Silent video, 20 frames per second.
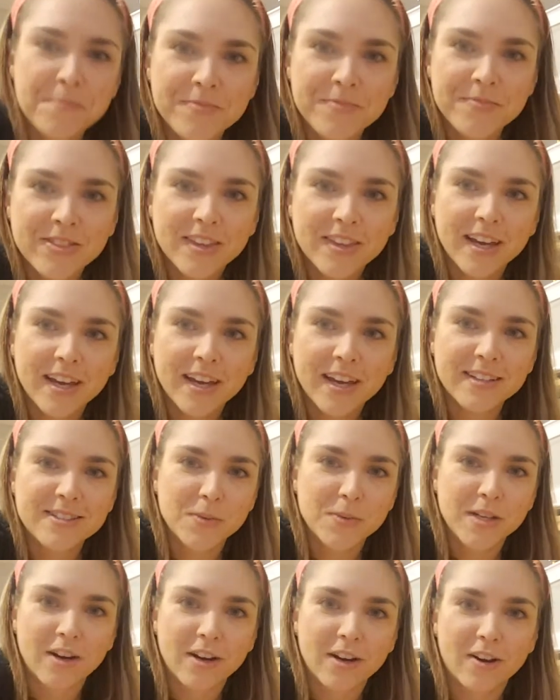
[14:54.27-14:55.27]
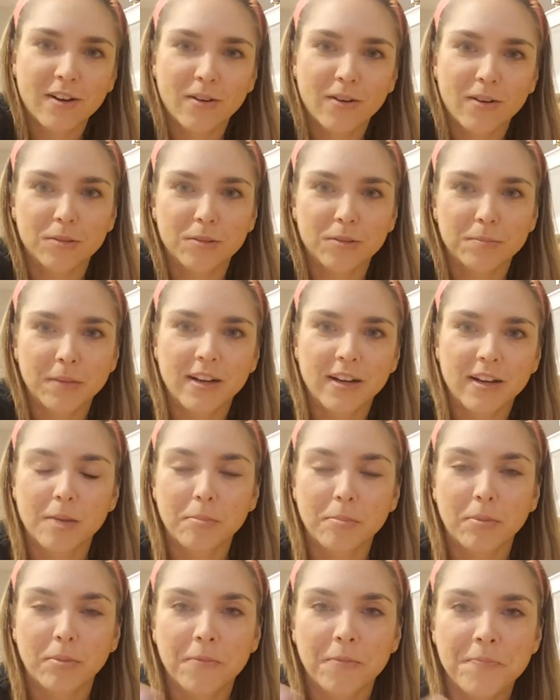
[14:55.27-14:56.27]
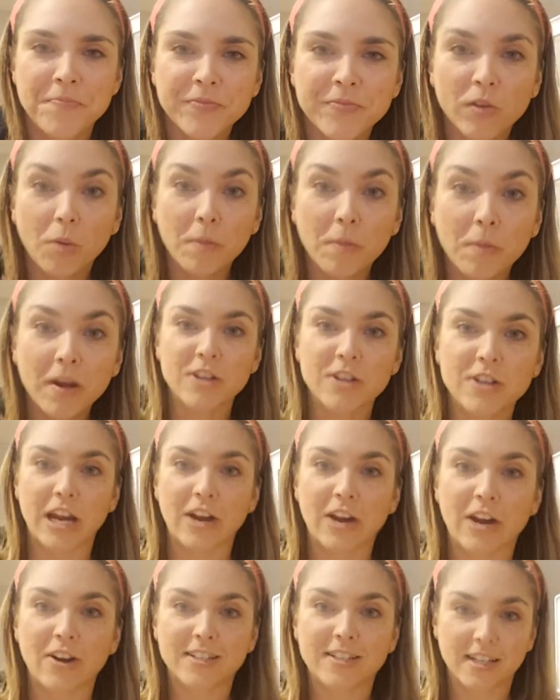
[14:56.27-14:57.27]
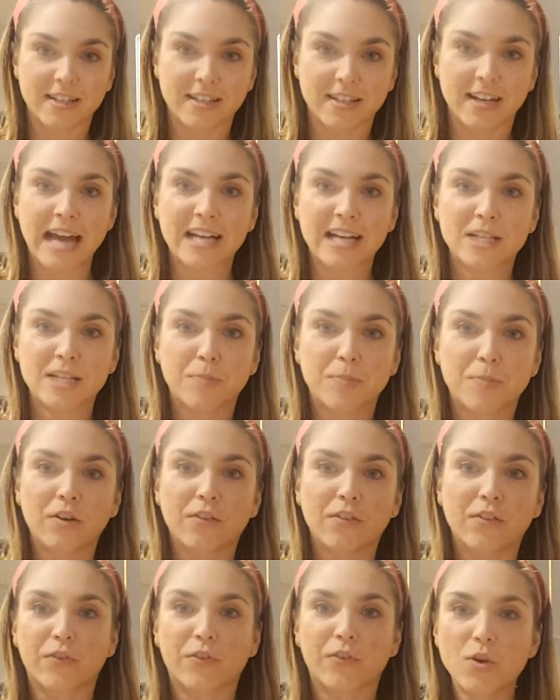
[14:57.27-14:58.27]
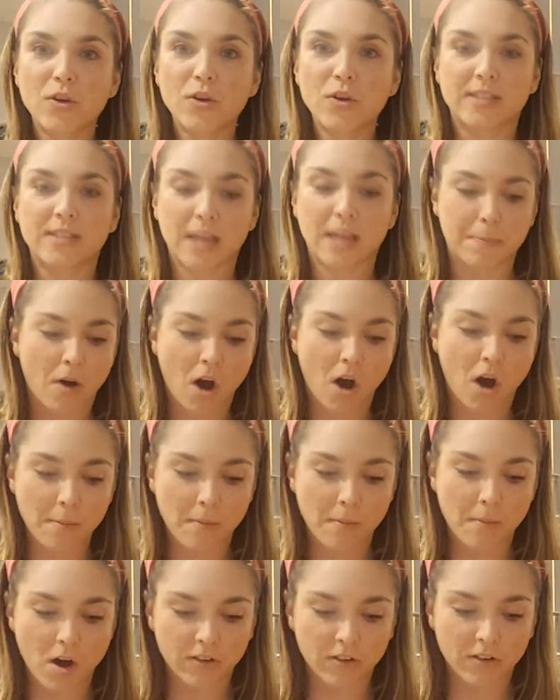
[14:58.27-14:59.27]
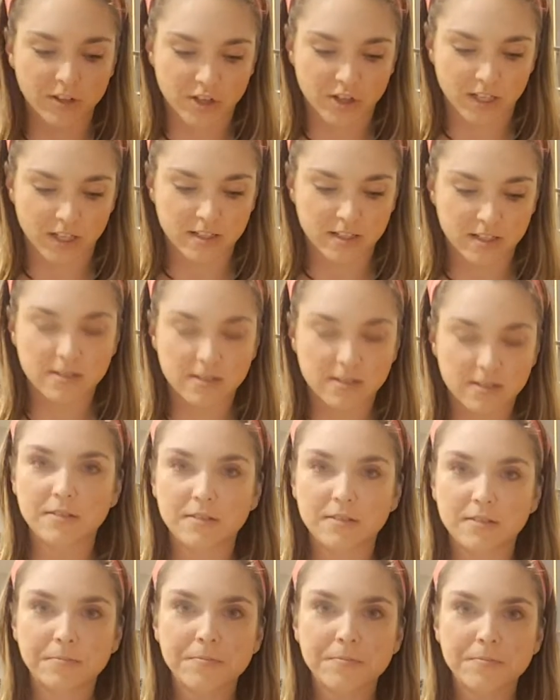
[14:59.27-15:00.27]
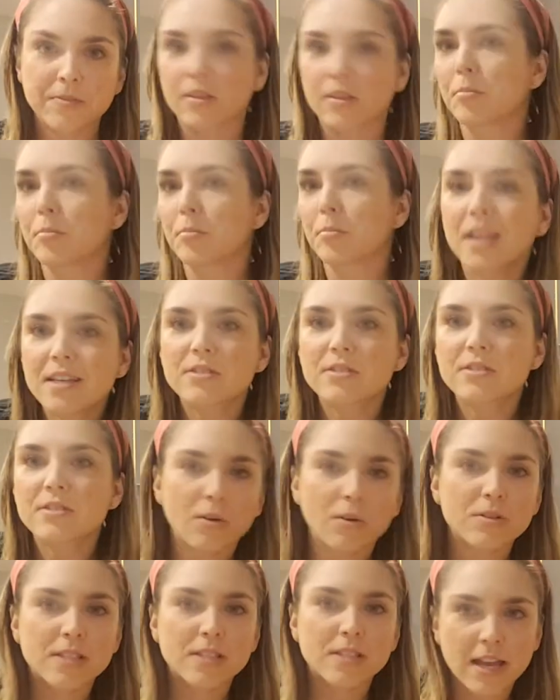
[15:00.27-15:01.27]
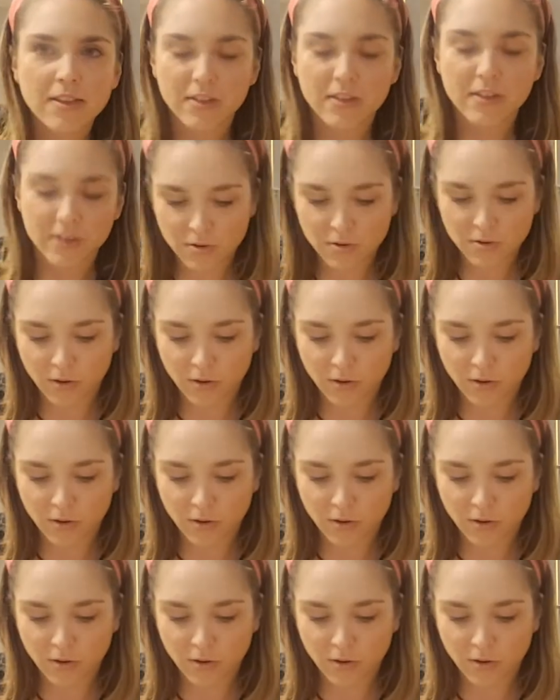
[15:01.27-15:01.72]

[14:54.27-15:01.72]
Yes, we are an old married couple. Oh my gosh, Aaron says an expert of fruit is a pomologist. please don't say that you